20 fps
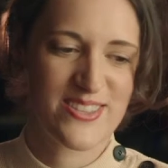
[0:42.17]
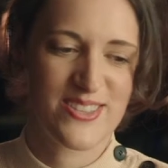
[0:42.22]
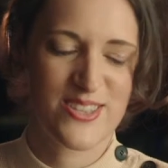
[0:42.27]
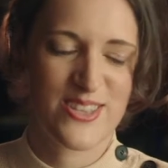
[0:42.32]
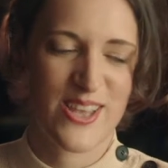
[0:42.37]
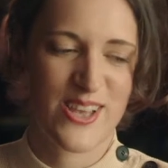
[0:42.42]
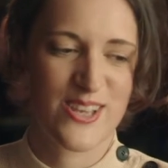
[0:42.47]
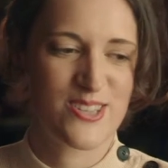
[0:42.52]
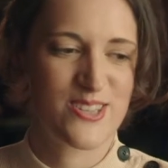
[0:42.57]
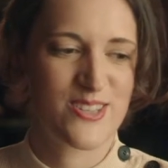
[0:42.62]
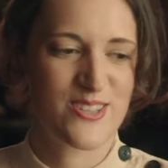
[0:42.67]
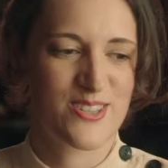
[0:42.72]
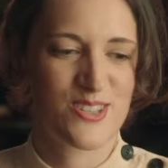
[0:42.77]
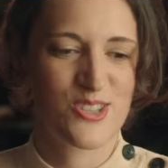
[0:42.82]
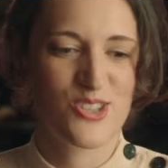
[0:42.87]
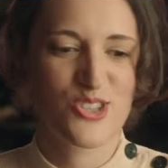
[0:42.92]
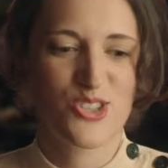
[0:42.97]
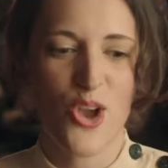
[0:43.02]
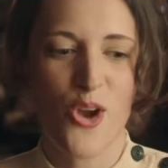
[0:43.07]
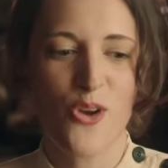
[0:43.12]
There's
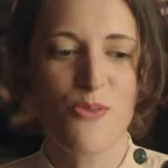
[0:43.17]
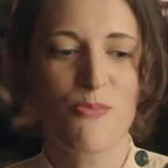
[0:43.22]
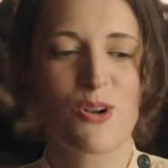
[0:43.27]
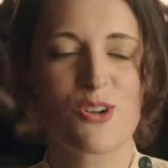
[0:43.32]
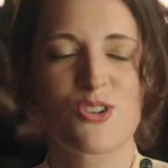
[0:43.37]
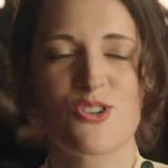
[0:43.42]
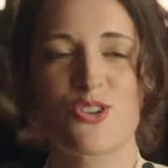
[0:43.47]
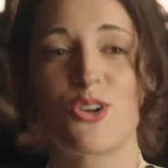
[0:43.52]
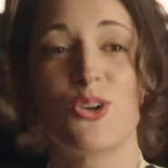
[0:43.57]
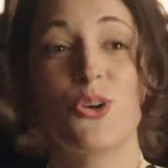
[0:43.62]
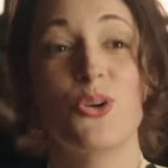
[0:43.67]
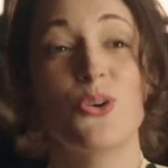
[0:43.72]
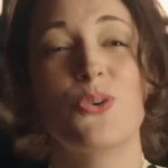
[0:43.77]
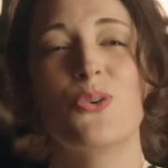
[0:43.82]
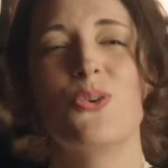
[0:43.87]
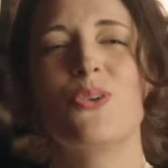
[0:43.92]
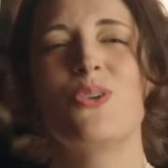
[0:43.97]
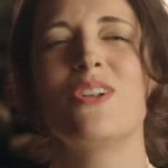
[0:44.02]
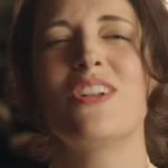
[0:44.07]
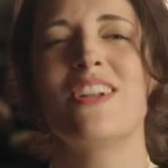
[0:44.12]
so much
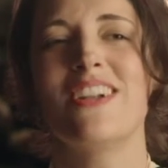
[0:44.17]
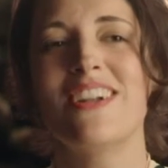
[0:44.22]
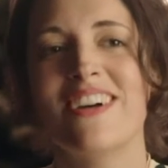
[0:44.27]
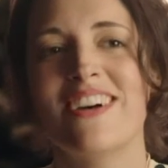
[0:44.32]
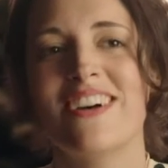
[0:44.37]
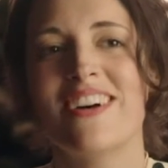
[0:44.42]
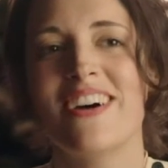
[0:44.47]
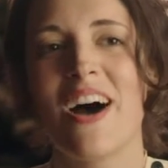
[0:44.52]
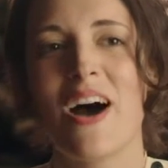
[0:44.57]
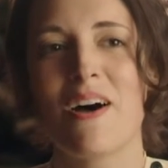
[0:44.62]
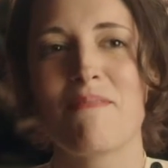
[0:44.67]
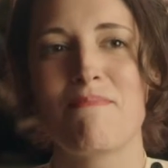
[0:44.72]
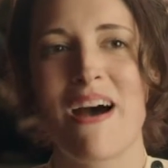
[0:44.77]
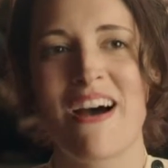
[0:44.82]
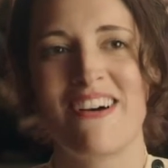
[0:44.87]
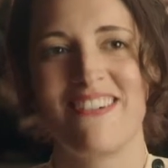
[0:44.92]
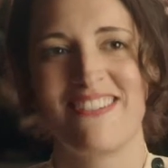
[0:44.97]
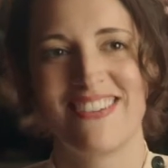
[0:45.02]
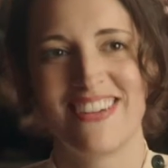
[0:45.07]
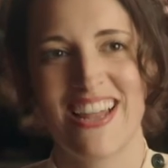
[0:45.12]
cool
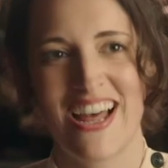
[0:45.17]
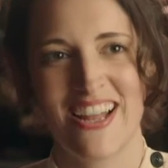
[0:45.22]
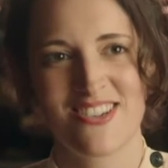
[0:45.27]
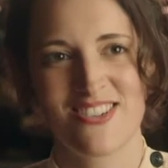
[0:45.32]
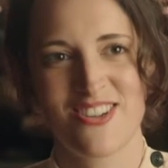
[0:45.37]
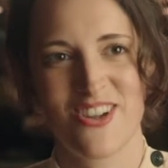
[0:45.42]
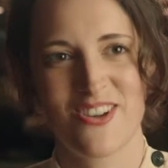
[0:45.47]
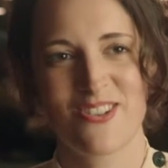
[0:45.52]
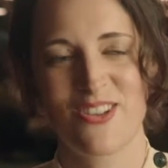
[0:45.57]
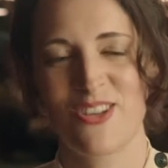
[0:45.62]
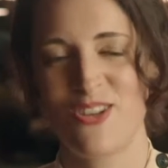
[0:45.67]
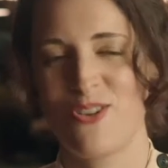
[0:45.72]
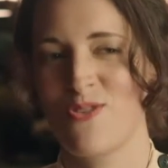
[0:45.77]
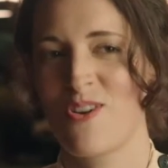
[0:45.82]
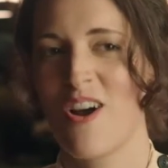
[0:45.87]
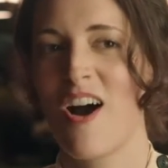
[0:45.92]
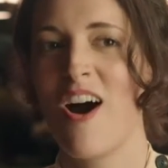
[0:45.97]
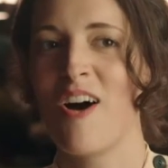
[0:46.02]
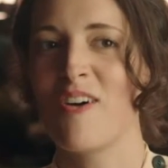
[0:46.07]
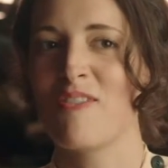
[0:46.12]
about Lando that you
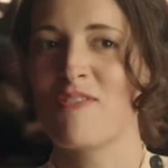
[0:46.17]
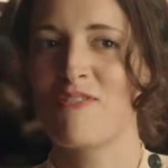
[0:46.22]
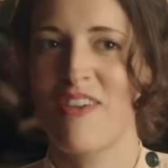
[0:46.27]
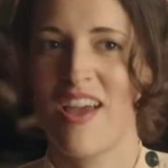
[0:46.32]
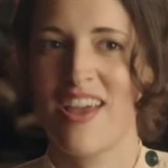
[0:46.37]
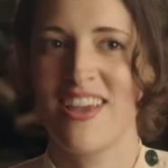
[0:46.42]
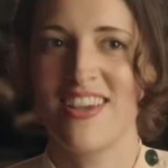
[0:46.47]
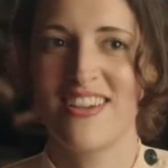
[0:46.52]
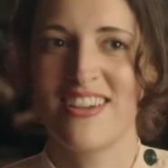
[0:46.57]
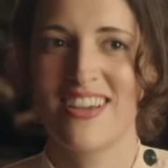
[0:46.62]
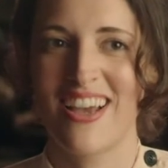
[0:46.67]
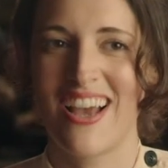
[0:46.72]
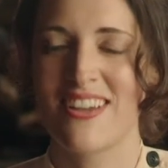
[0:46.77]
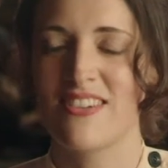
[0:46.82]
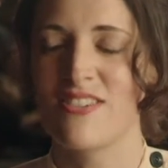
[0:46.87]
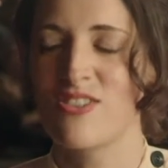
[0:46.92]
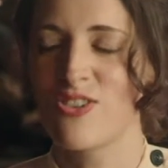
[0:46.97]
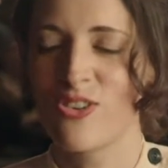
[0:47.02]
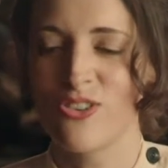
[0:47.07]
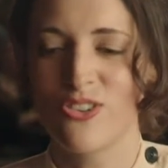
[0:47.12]
can't fake,
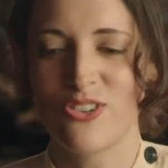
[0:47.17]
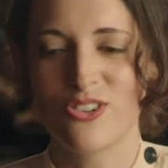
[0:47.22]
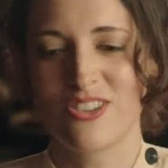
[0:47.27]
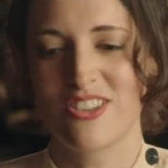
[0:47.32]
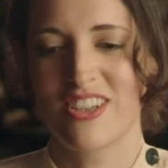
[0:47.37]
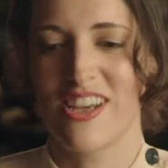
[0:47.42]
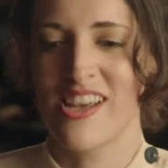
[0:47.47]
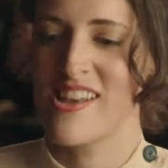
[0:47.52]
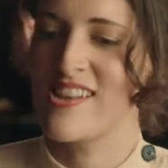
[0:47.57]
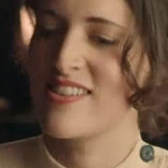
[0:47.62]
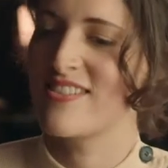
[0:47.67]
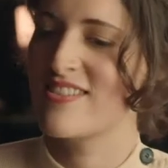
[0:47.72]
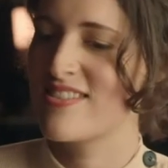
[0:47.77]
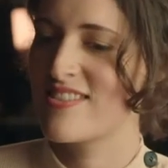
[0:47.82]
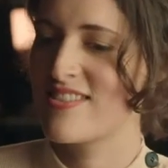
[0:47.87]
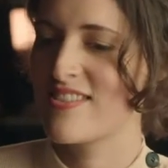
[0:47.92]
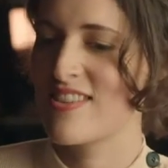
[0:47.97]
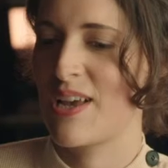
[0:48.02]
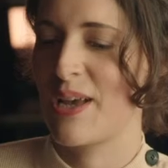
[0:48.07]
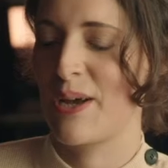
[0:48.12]
and Donald
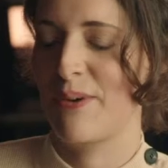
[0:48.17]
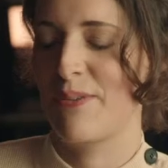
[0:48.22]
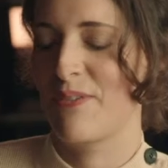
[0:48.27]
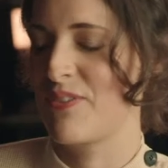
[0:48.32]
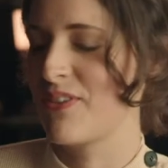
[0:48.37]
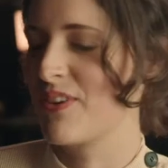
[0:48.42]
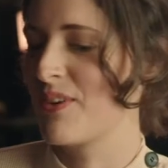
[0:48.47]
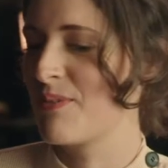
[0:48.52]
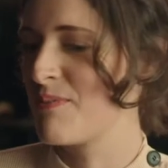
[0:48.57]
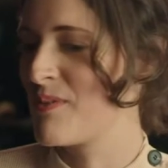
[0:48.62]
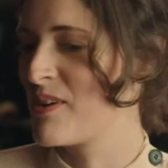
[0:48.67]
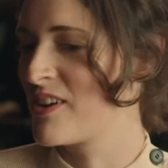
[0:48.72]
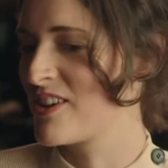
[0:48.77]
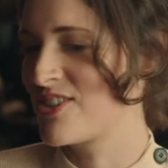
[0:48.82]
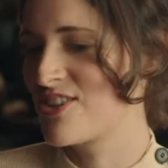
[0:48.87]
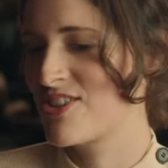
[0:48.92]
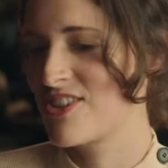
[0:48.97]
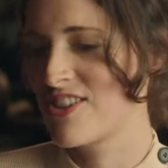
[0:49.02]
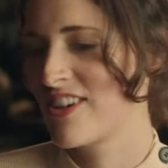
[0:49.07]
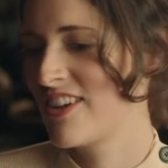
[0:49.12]
is, however
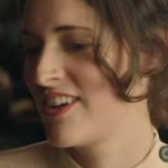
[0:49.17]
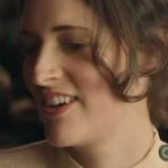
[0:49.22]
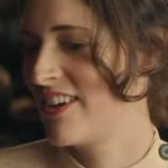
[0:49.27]
much,